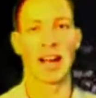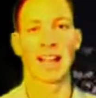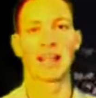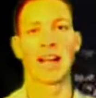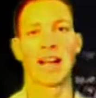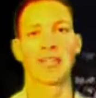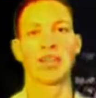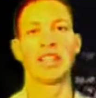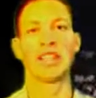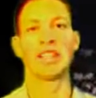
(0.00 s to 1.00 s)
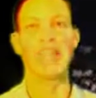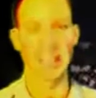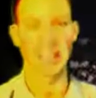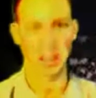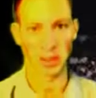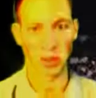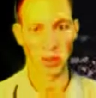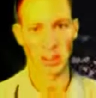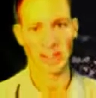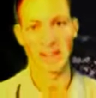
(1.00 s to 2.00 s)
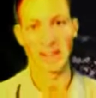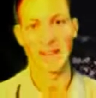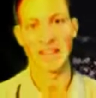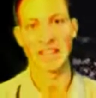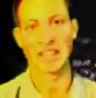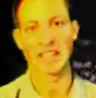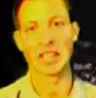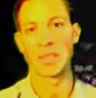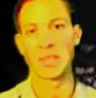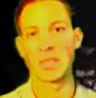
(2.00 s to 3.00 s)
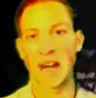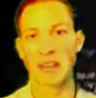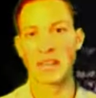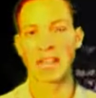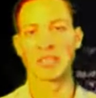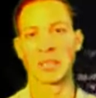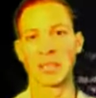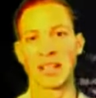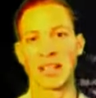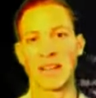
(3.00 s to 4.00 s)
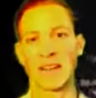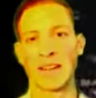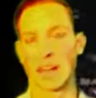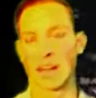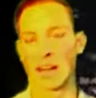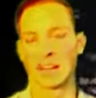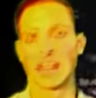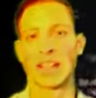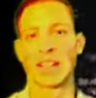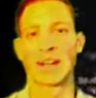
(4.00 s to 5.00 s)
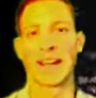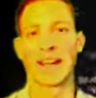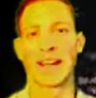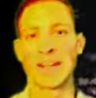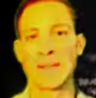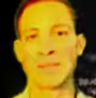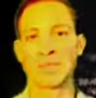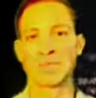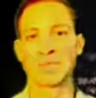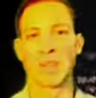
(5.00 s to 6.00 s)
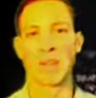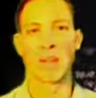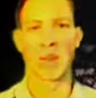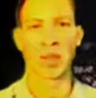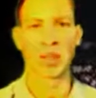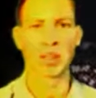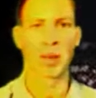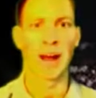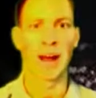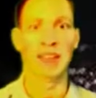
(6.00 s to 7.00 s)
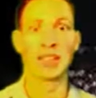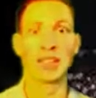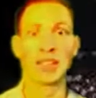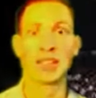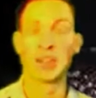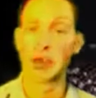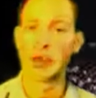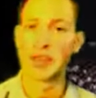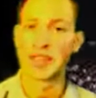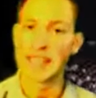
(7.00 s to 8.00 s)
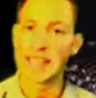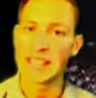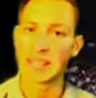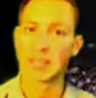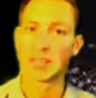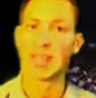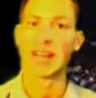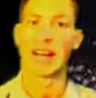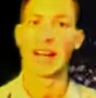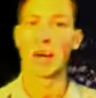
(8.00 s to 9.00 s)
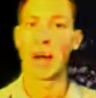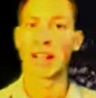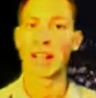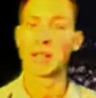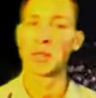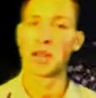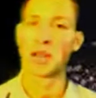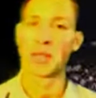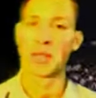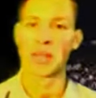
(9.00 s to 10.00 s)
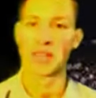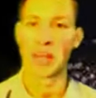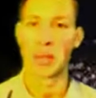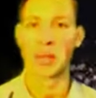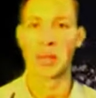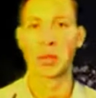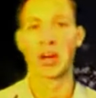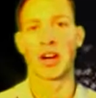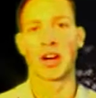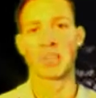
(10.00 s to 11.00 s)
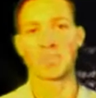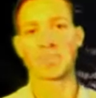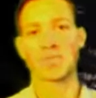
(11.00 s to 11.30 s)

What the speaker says: I tried for a year working in the gym 5 days a week, and I was eating okay, but I wondered why I couldn't get to 215, and why I couldn't put on the muscle I wanted to put on.